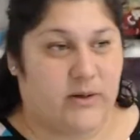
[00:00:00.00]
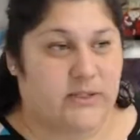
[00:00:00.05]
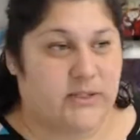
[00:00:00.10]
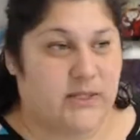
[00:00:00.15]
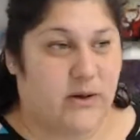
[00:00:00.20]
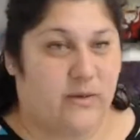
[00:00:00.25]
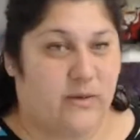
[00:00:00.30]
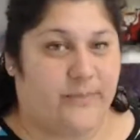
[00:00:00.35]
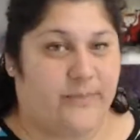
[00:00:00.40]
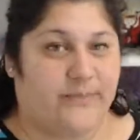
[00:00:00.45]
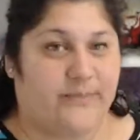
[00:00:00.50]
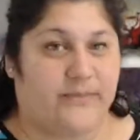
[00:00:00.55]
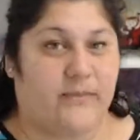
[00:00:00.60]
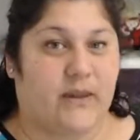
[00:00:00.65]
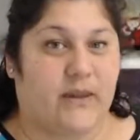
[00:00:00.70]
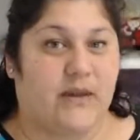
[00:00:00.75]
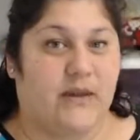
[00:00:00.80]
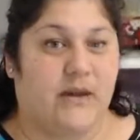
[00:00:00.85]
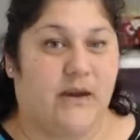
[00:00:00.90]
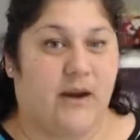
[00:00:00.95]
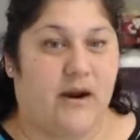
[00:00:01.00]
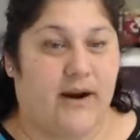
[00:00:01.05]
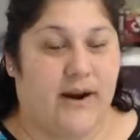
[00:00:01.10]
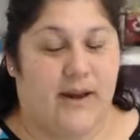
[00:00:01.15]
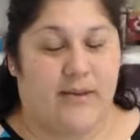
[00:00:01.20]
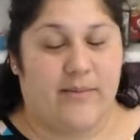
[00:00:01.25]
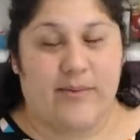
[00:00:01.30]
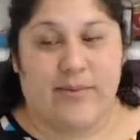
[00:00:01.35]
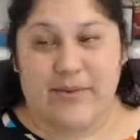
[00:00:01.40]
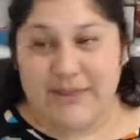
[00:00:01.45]
So all right,
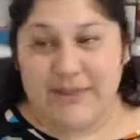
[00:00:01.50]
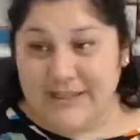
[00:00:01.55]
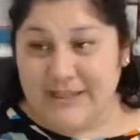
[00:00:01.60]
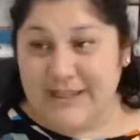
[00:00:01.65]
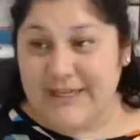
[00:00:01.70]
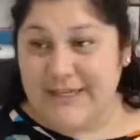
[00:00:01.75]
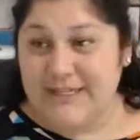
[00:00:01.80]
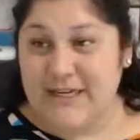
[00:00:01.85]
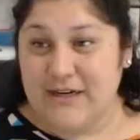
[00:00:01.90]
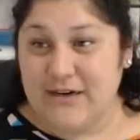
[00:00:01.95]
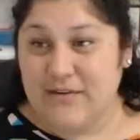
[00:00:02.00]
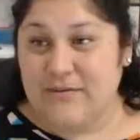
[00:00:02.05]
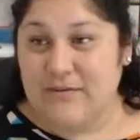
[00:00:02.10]
I'm going to put the links here